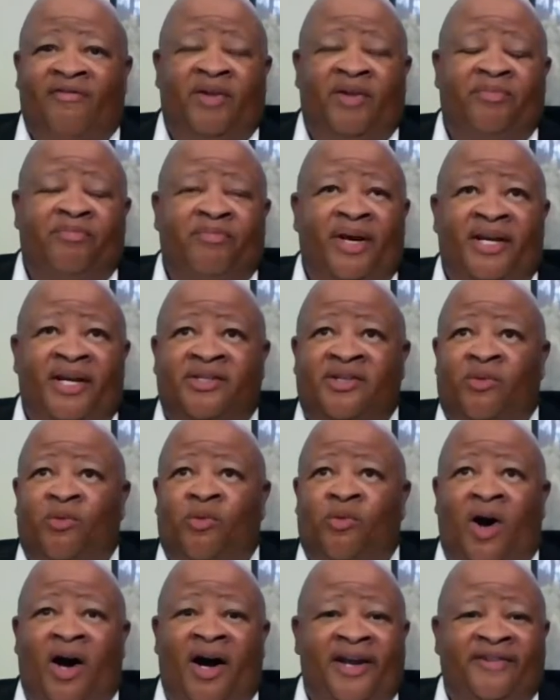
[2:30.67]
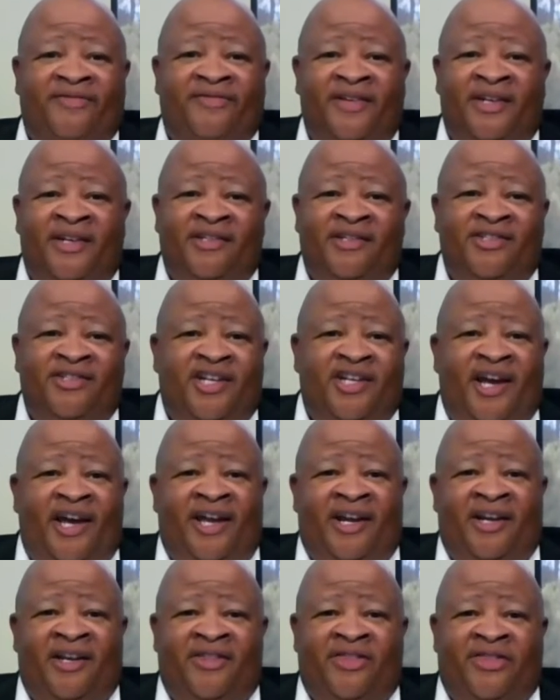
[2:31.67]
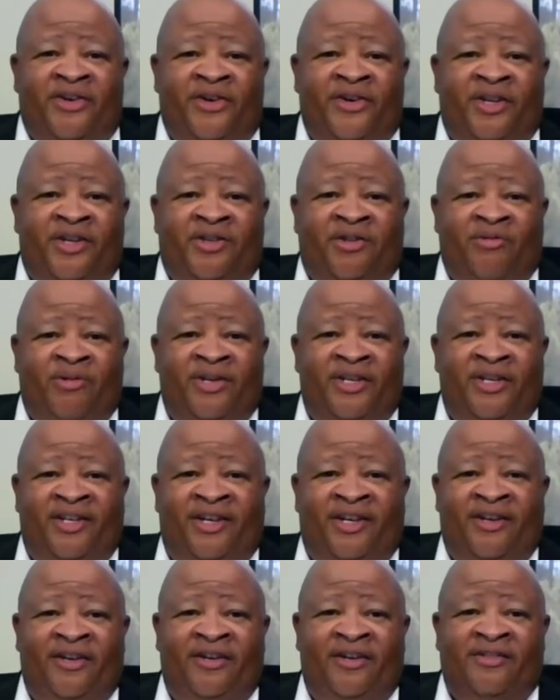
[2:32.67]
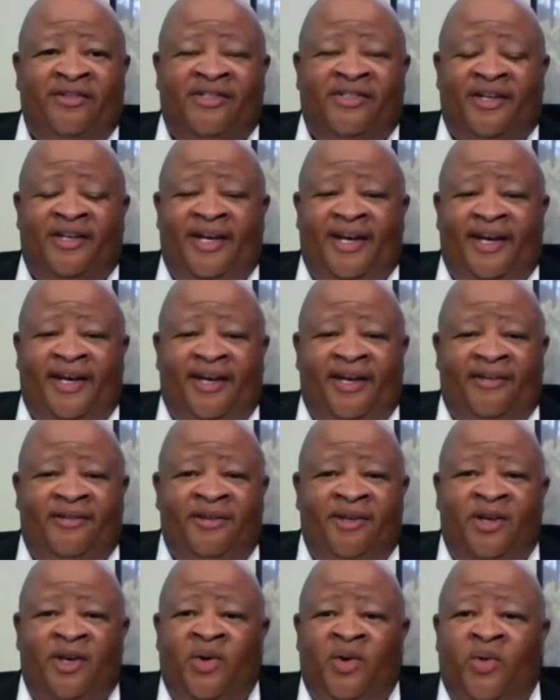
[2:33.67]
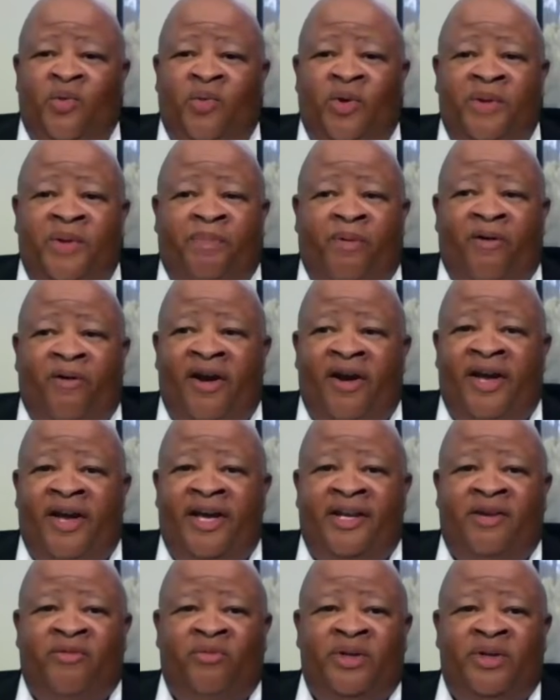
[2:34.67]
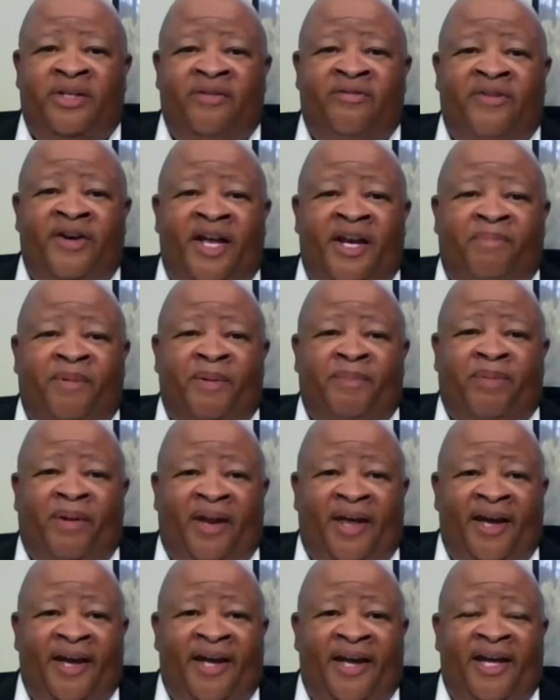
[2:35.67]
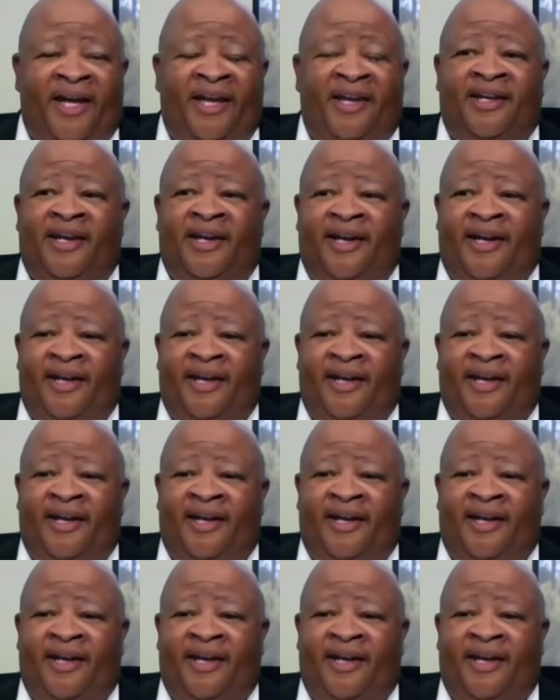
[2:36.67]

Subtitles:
I have an amazing wife, Janet, of 33 years, and we prayed and we developed a plan.